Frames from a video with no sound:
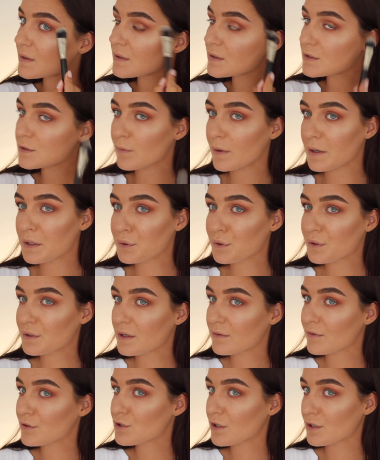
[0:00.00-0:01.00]
That's why you can
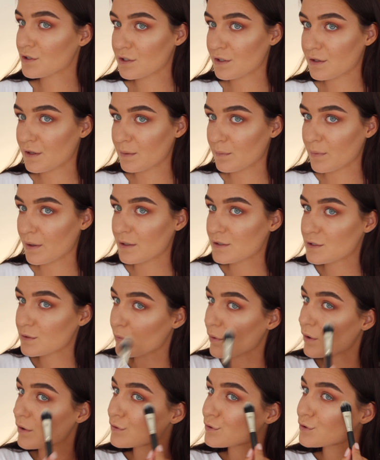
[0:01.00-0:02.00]
never judge anything by a
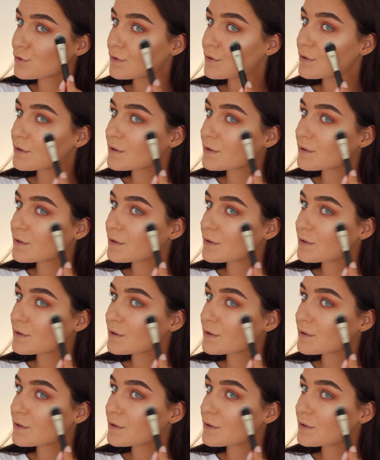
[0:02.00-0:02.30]
swatch.